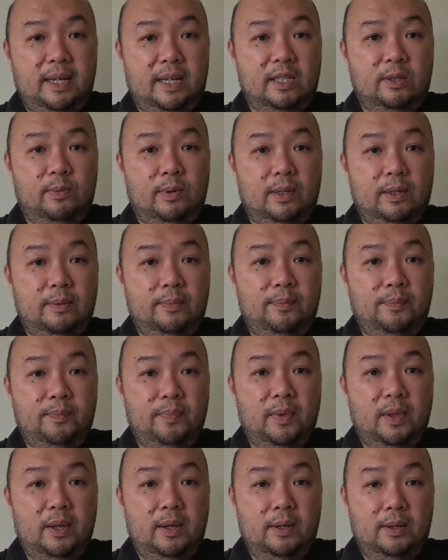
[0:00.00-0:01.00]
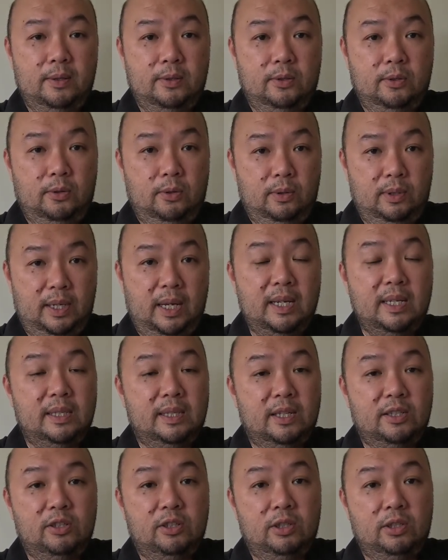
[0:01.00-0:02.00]
as well. So that
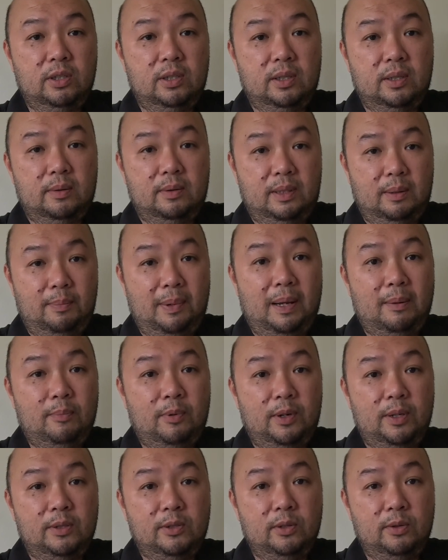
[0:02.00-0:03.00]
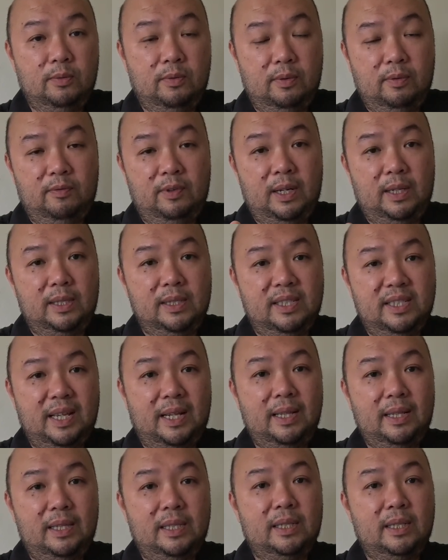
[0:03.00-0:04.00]
is actually the bad point. So with the
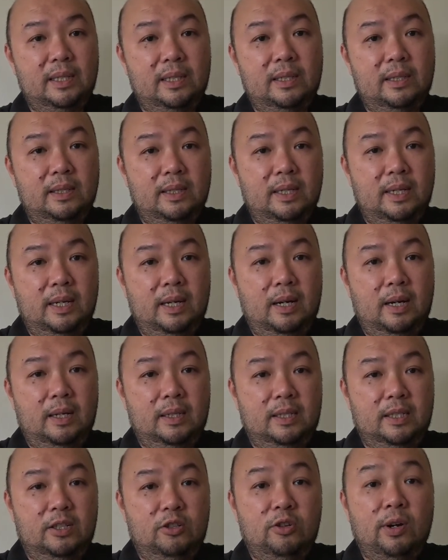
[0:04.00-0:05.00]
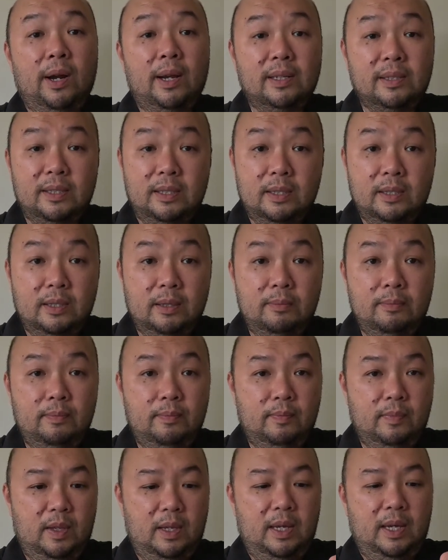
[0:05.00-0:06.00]
center, the track
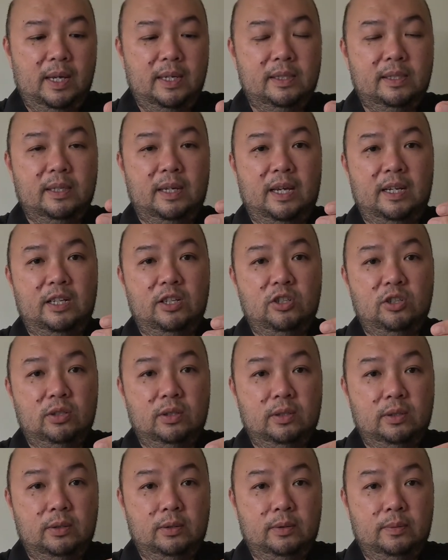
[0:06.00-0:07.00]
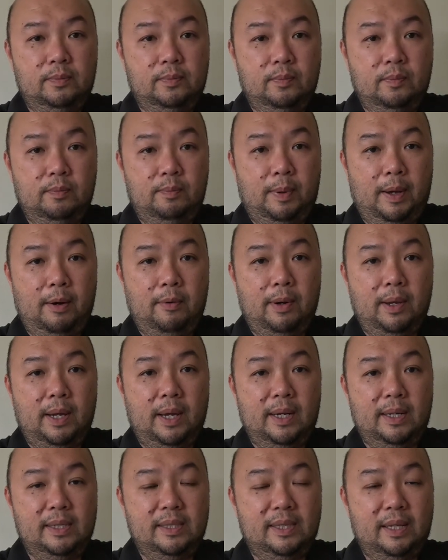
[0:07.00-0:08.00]
system, it has an additional
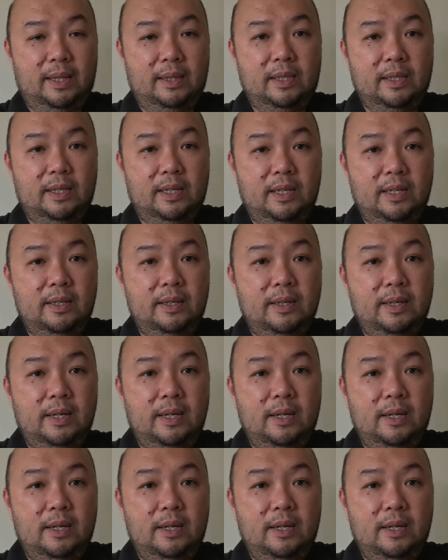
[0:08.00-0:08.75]
bearing at the center here